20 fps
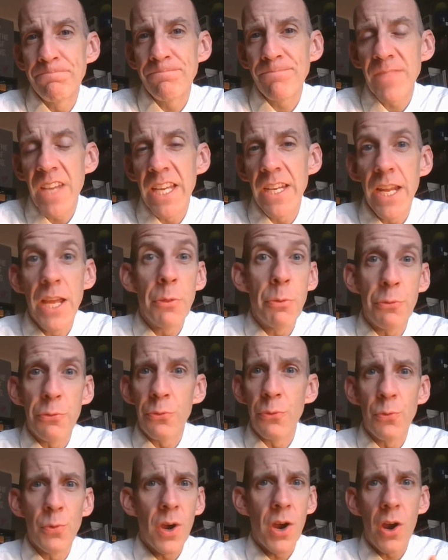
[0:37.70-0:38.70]
and
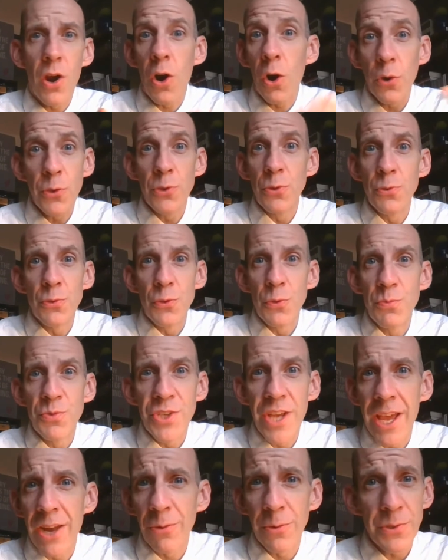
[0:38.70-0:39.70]
through our YouTube
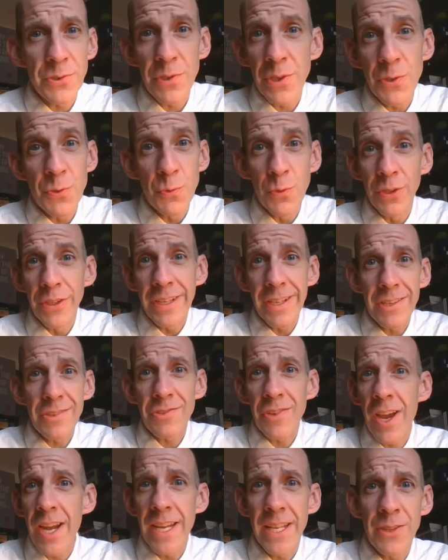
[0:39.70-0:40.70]
channel. It's really
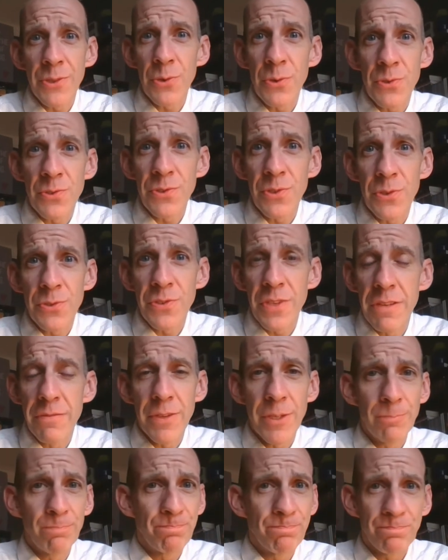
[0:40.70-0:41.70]
exciting. There's
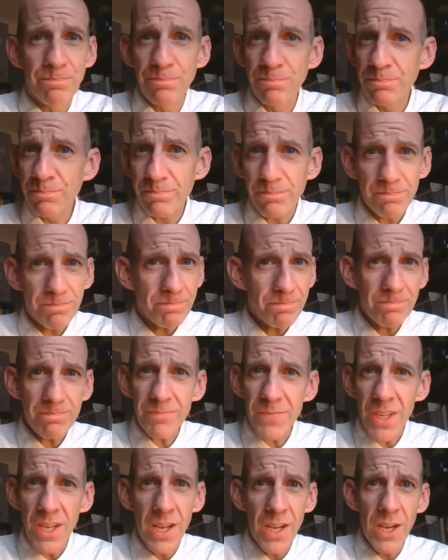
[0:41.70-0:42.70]
even
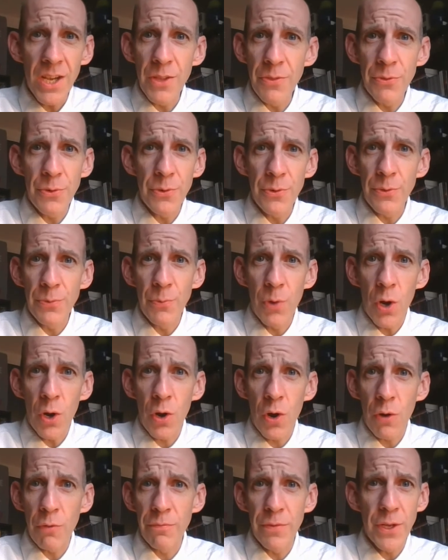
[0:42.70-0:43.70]

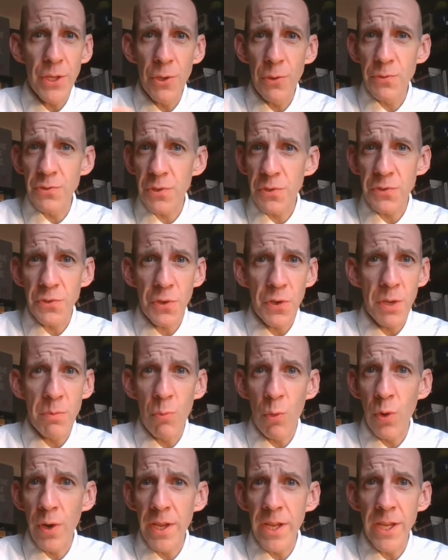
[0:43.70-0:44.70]
our videos on Sunday
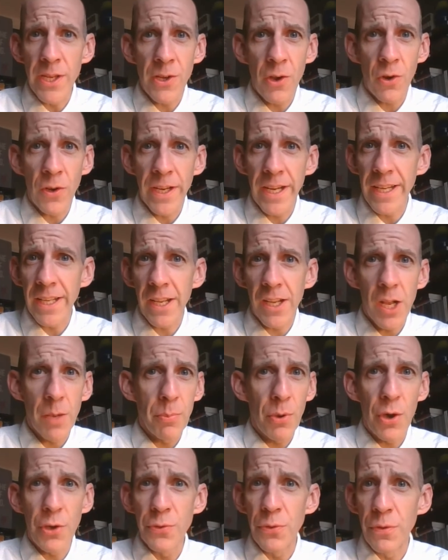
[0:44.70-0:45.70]
morning are getting a
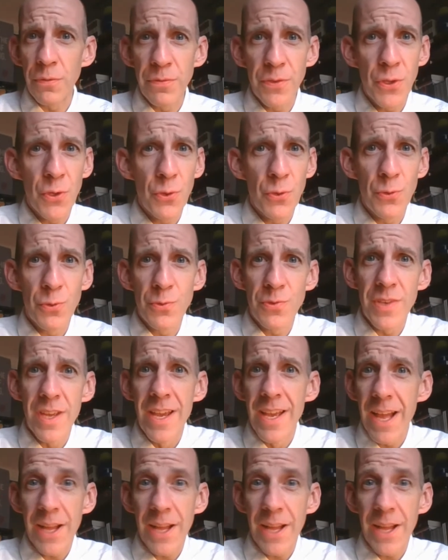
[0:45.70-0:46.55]
couple hundred views.